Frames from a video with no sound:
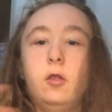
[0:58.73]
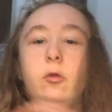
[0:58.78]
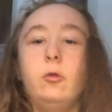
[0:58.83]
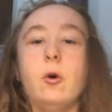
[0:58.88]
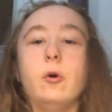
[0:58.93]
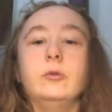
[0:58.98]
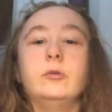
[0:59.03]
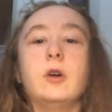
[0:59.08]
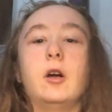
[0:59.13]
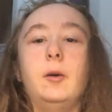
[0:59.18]

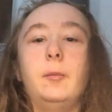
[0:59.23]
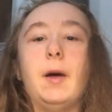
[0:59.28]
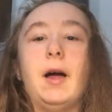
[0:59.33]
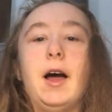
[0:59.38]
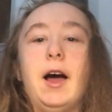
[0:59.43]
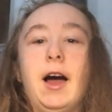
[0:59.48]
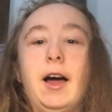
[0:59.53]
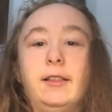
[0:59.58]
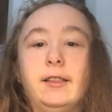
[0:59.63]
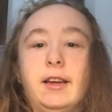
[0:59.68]
those are my
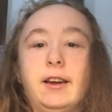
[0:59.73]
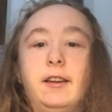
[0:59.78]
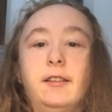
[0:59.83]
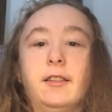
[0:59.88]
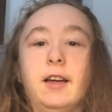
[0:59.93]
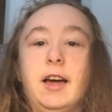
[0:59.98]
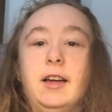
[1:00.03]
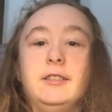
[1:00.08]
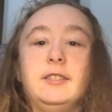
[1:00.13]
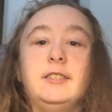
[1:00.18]
highlighted
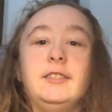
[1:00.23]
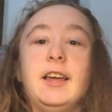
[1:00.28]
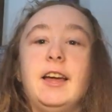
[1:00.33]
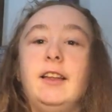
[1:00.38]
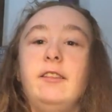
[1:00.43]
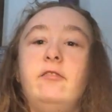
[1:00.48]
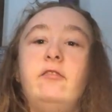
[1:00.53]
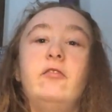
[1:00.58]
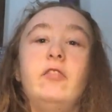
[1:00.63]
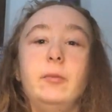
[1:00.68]
lines
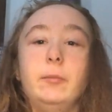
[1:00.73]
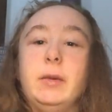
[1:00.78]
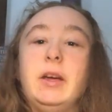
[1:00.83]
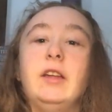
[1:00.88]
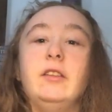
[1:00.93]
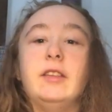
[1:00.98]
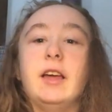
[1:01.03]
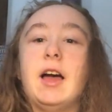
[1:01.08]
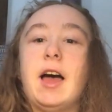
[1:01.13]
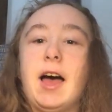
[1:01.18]
that for
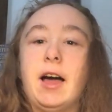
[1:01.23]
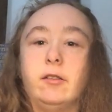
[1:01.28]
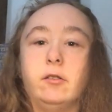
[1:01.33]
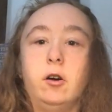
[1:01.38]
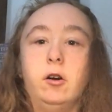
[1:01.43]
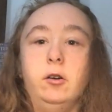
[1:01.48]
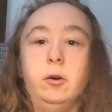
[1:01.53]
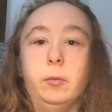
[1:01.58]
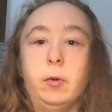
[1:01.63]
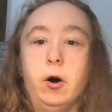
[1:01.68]
me to act
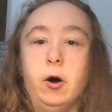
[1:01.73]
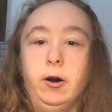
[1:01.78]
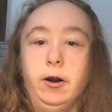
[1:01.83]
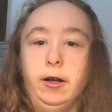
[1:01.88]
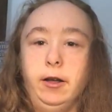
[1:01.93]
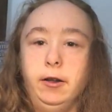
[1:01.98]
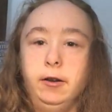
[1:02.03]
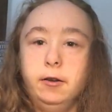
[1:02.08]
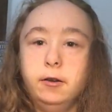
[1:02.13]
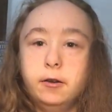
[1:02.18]
on upon
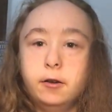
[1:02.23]
it.